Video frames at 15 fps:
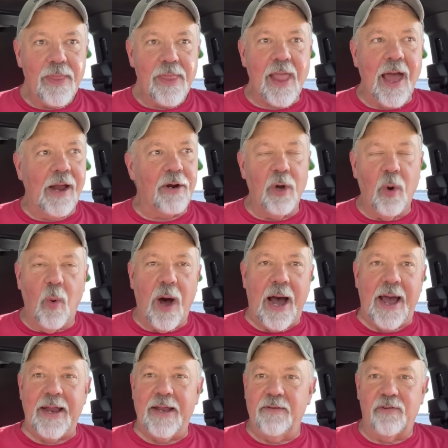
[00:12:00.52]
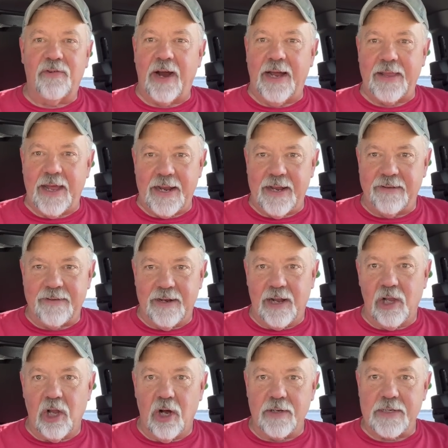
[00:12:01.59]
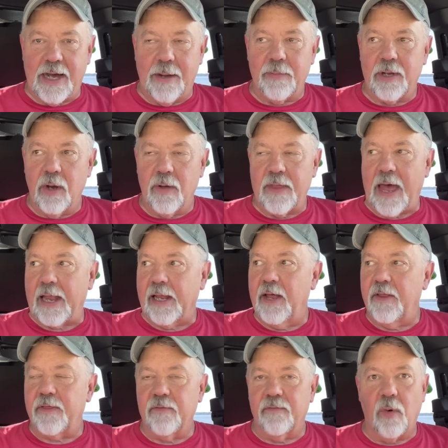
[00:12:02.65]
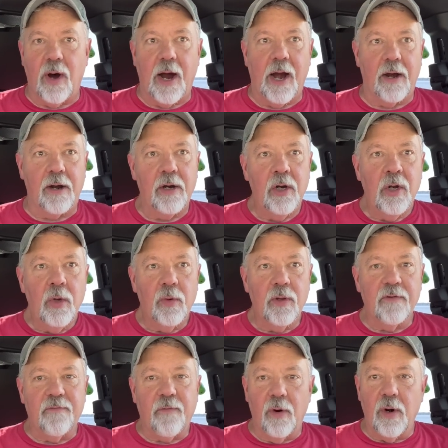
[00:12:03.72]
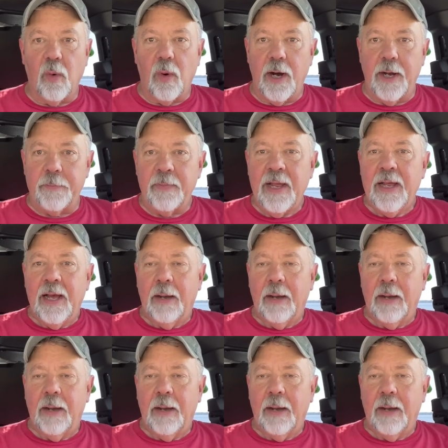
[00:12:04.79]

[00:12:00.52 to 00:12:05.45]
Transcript: I don't know why I didn't try that antenna a long time ago, that length of wire with a four to one.